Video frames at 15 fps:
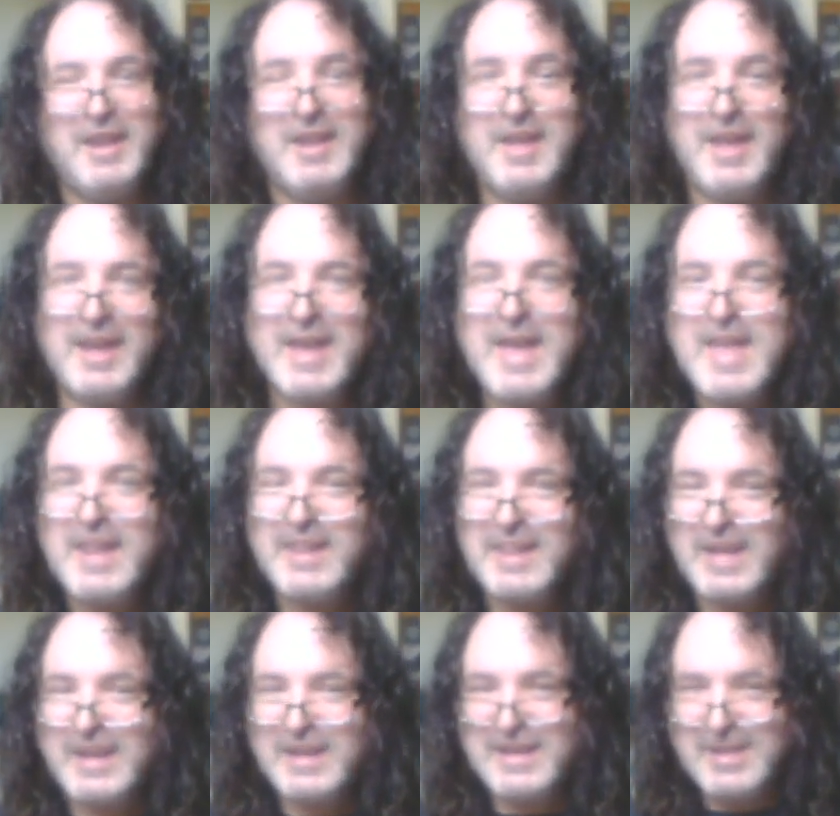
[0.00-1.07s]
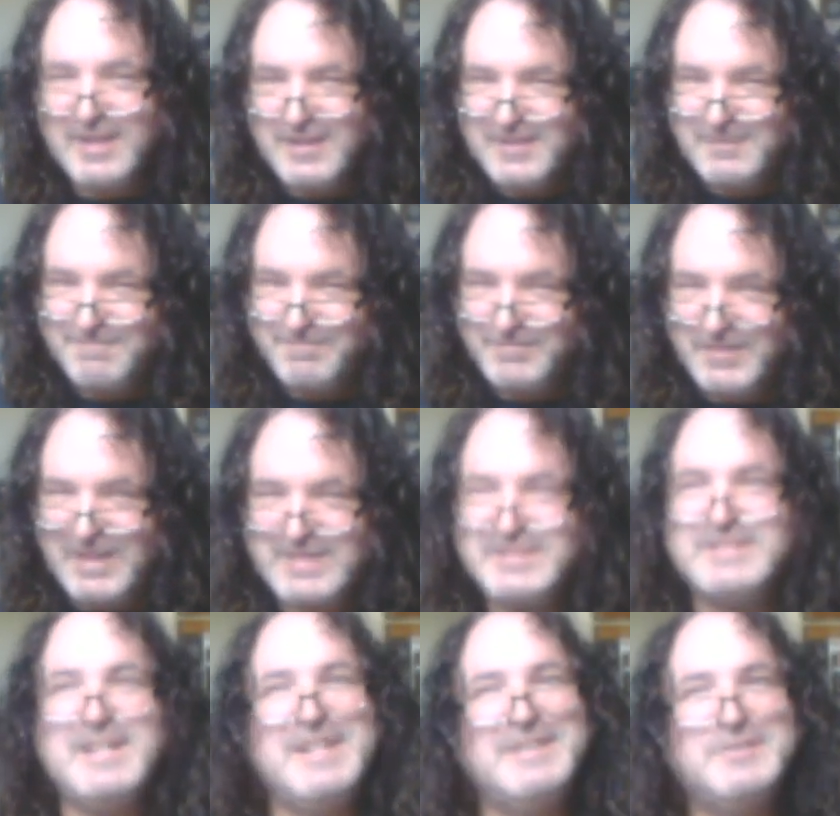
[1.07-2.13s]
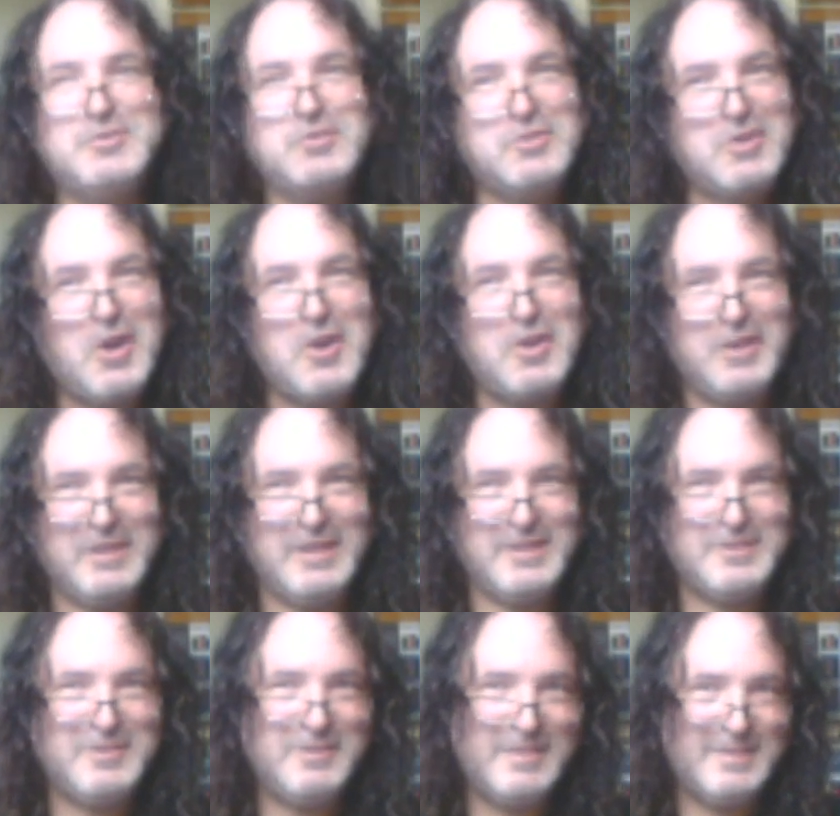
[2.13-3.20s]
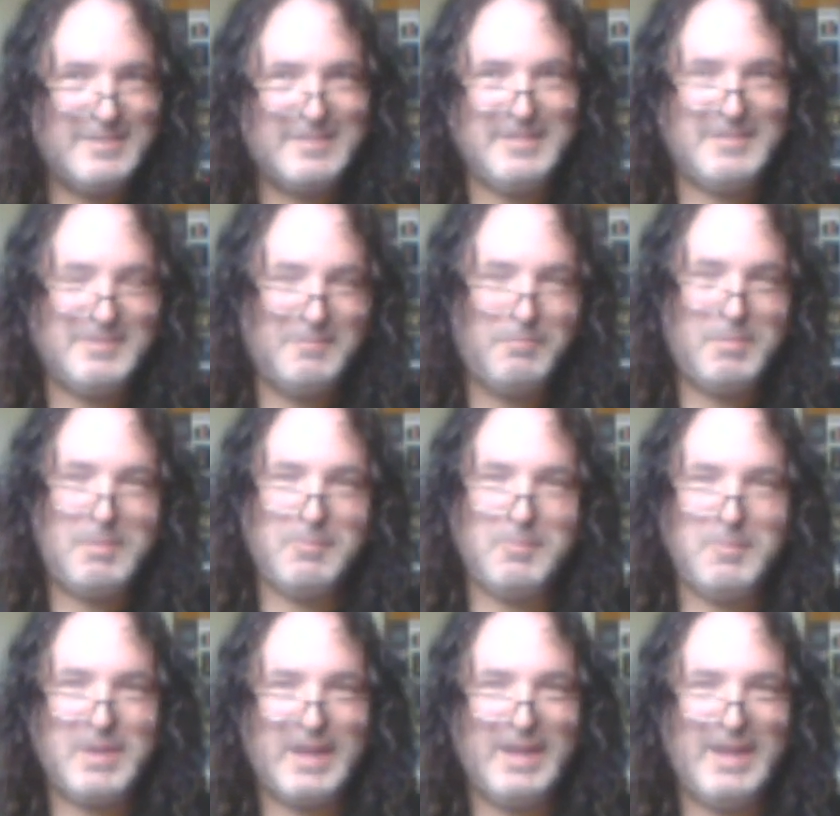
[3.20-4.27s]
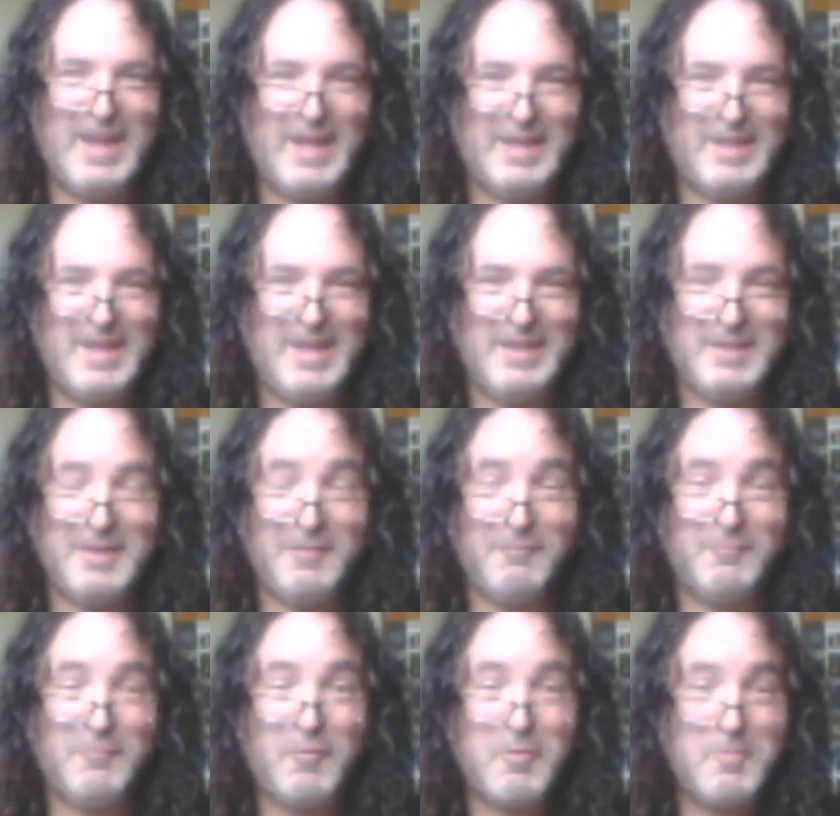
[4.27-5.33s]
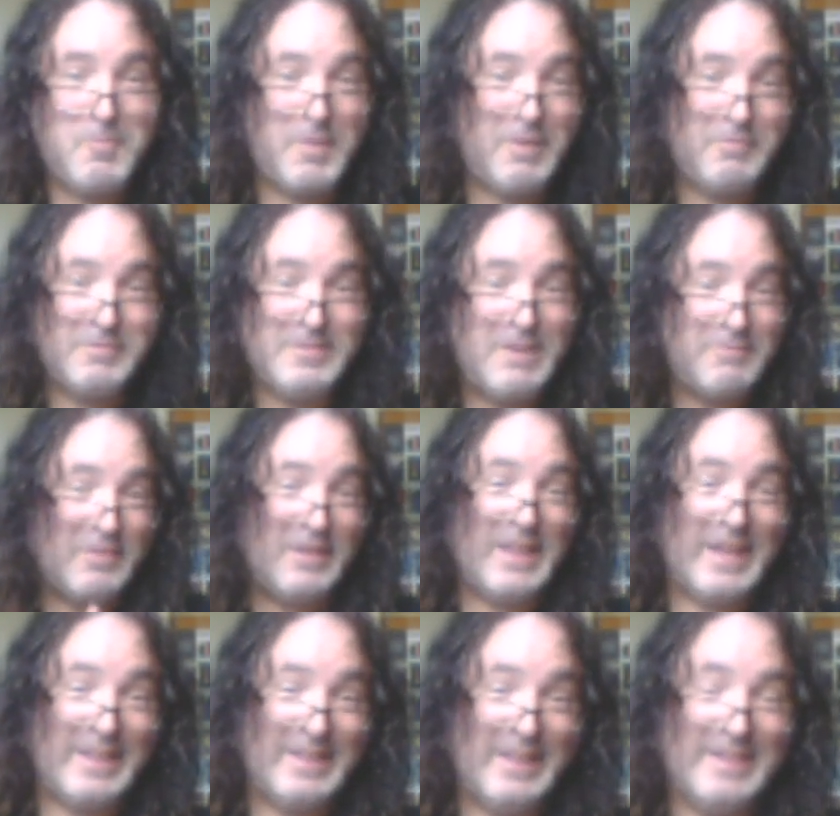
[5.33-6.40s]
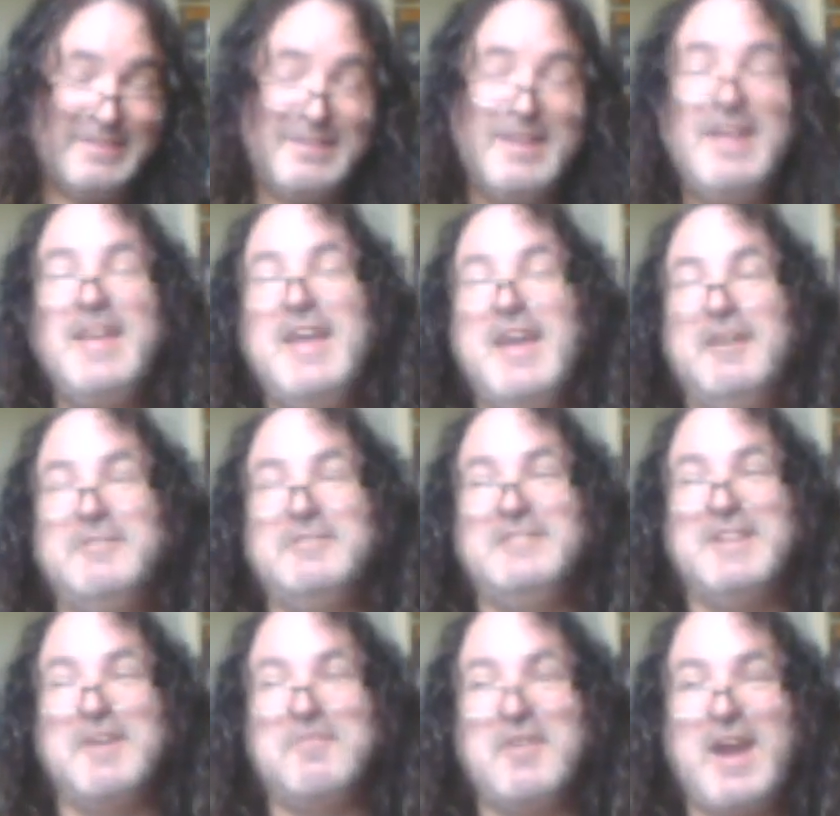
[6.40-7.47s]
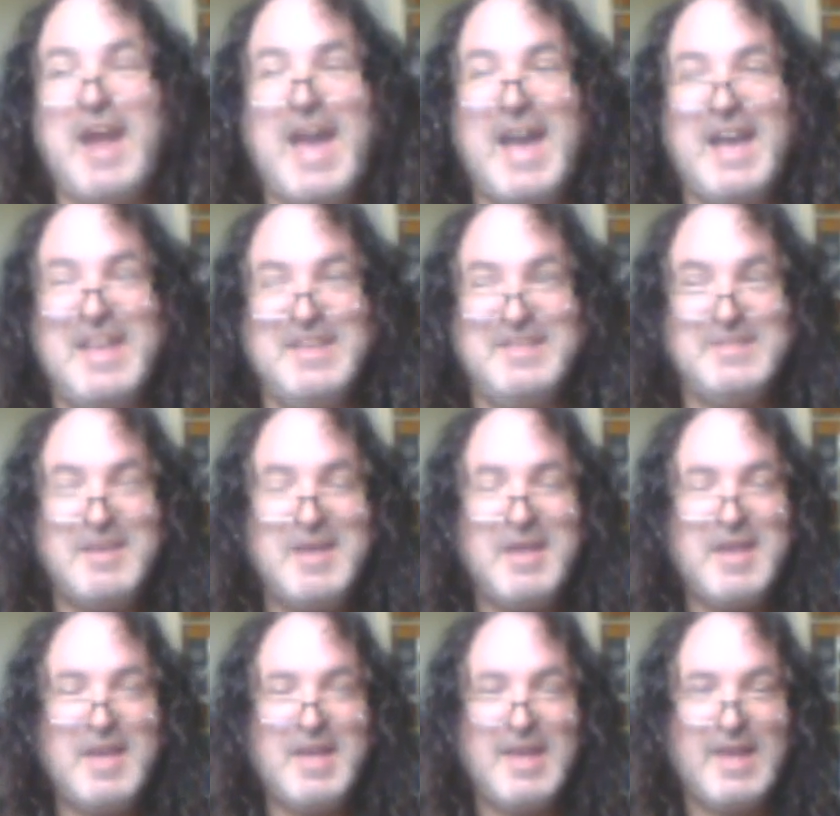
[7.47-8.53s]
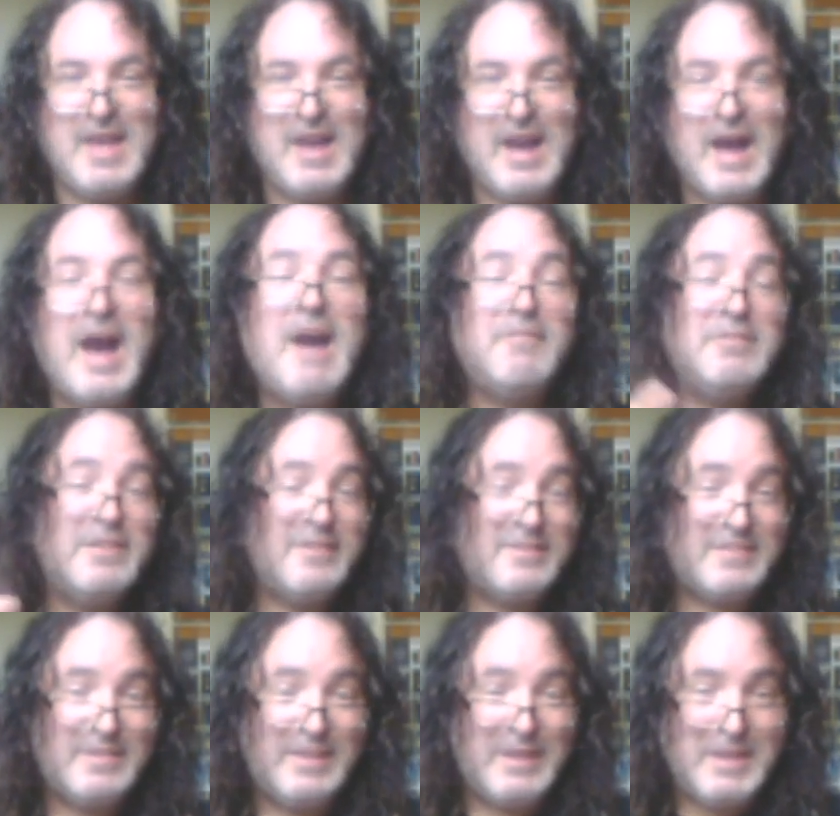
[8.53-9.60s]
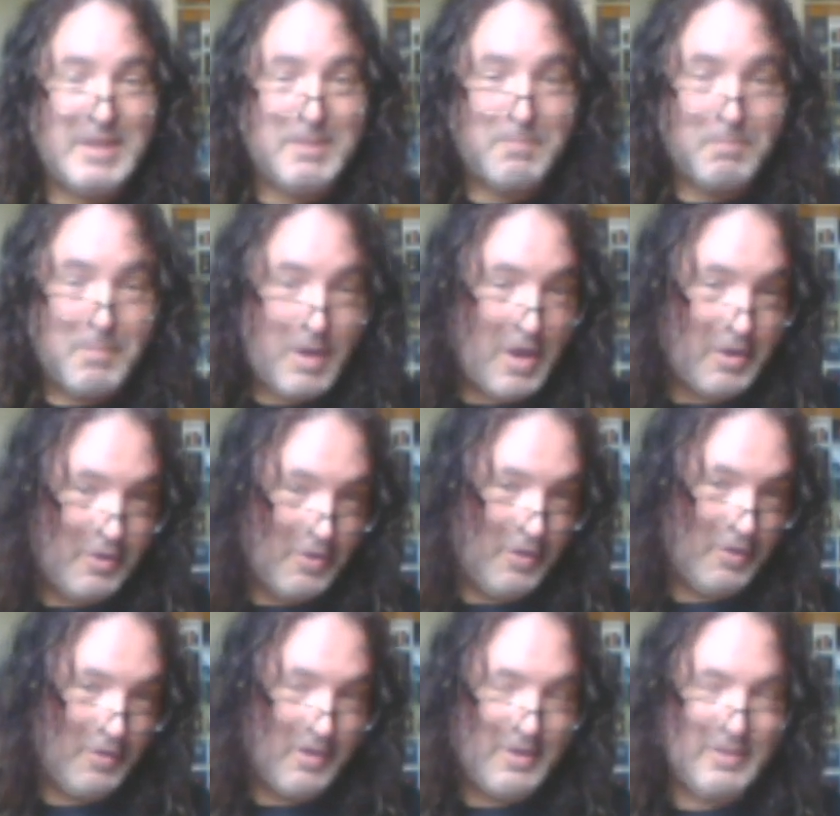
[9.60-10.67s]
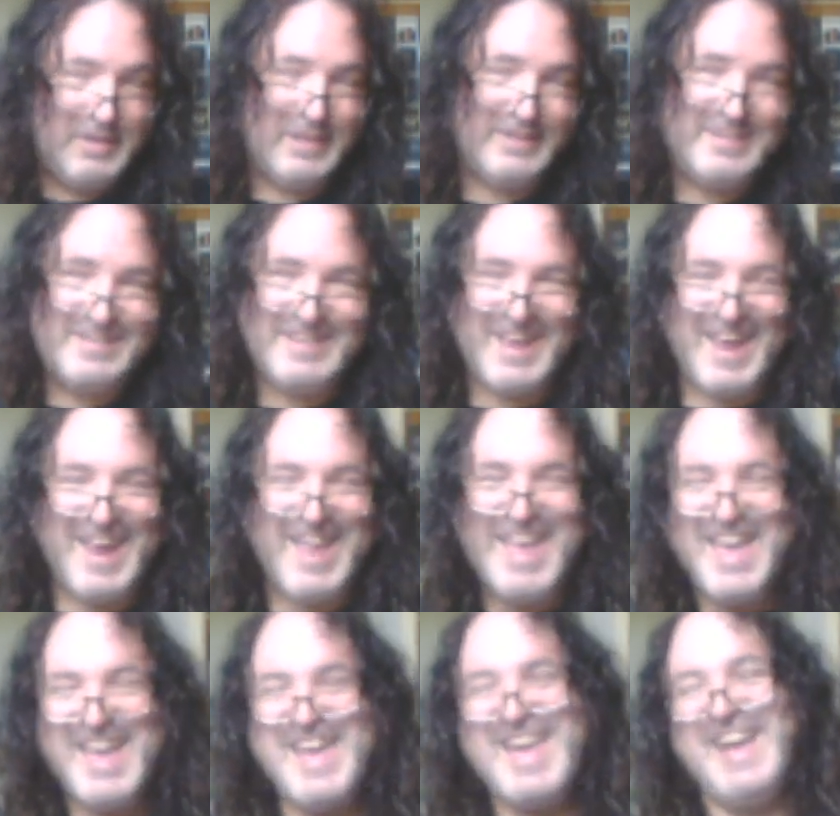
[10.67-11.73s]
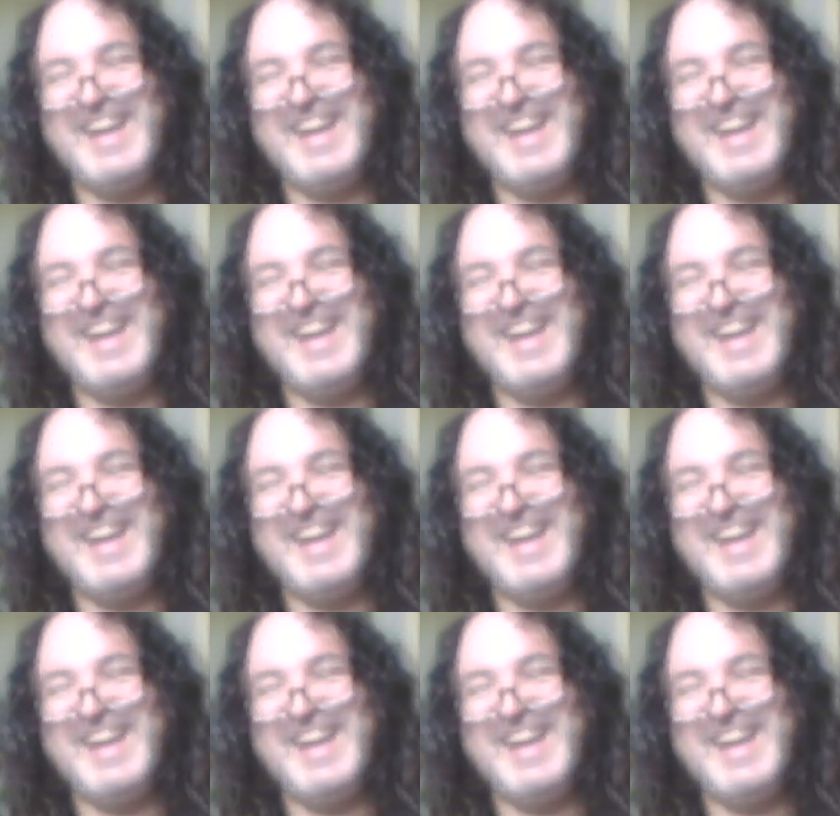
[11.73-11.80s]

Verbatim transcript: and again like Next Gen skirted this. You did see some people making out in Ten Forward, but it was never like this. It was never as obviously modern, let's say,